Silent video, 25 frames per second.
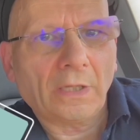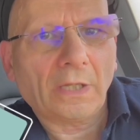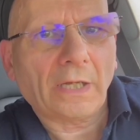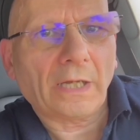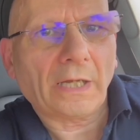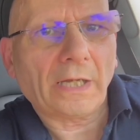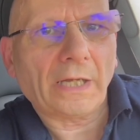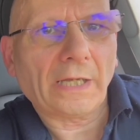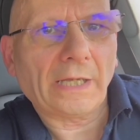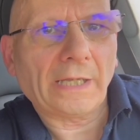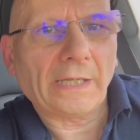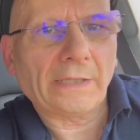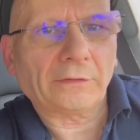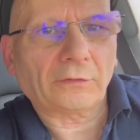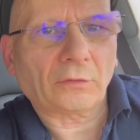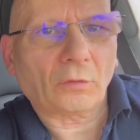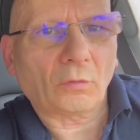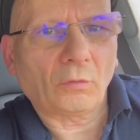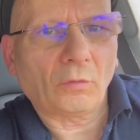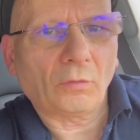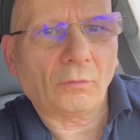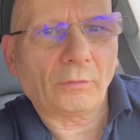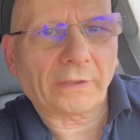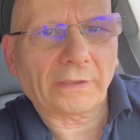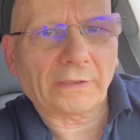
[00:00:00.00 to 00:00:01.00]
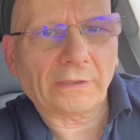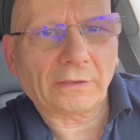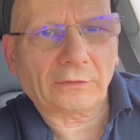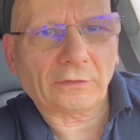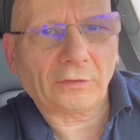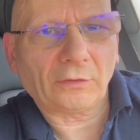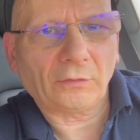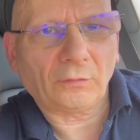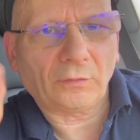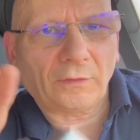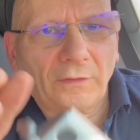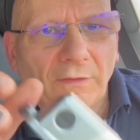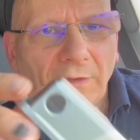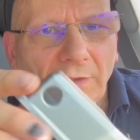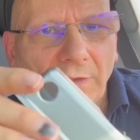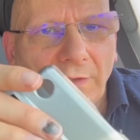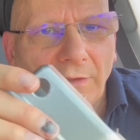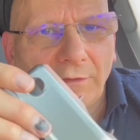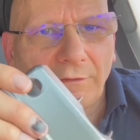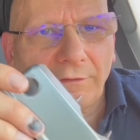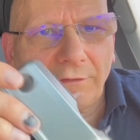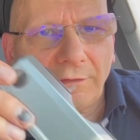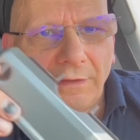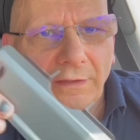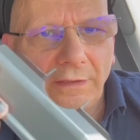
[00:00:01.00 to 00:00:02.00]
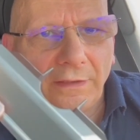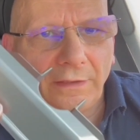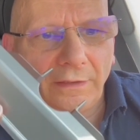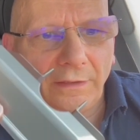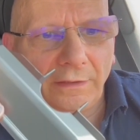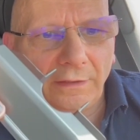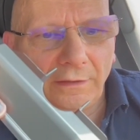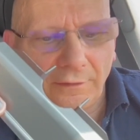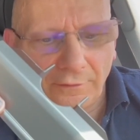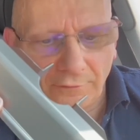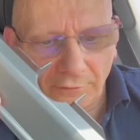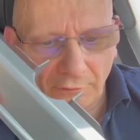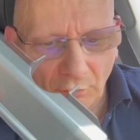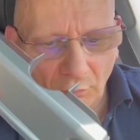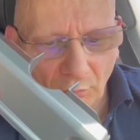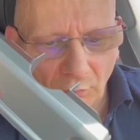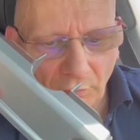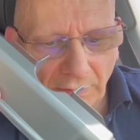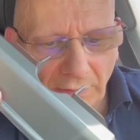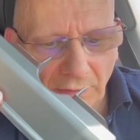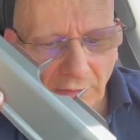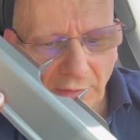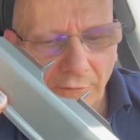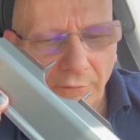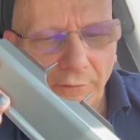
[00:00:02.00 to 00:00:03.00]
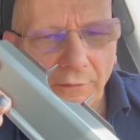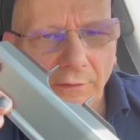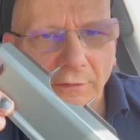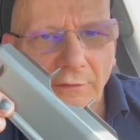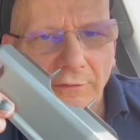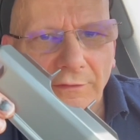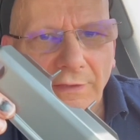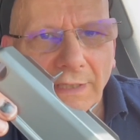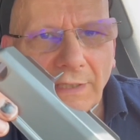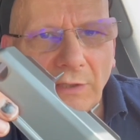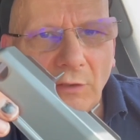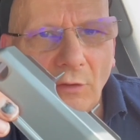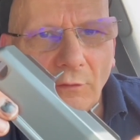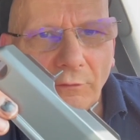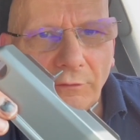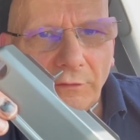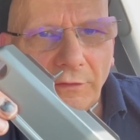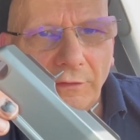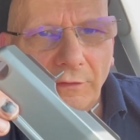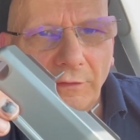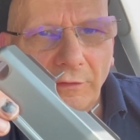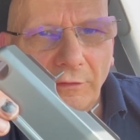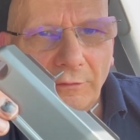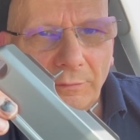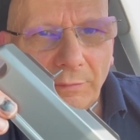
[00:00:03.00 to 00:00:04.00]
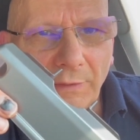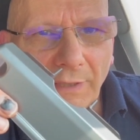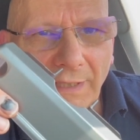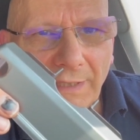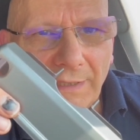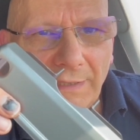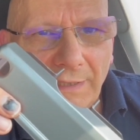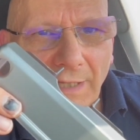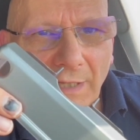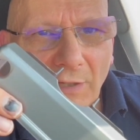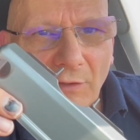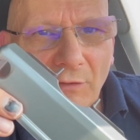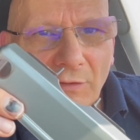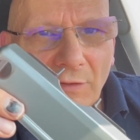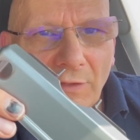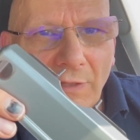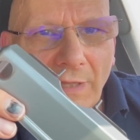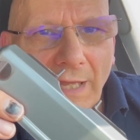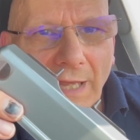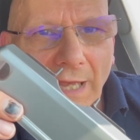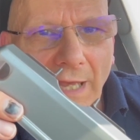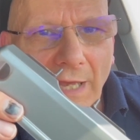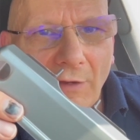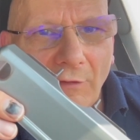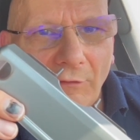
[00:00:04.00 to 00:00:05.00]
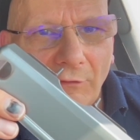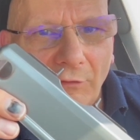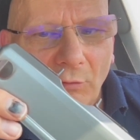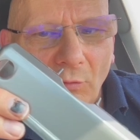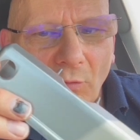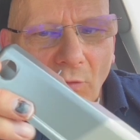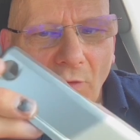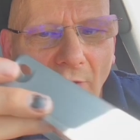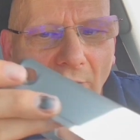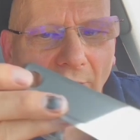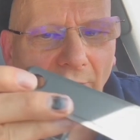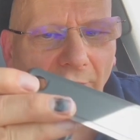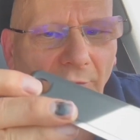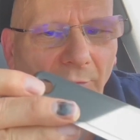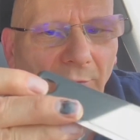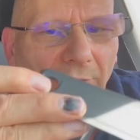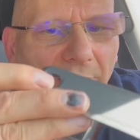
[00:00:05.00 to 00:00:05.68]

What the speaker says: and what we're going to do with this is we're going to first take off the display now out of the wire so we can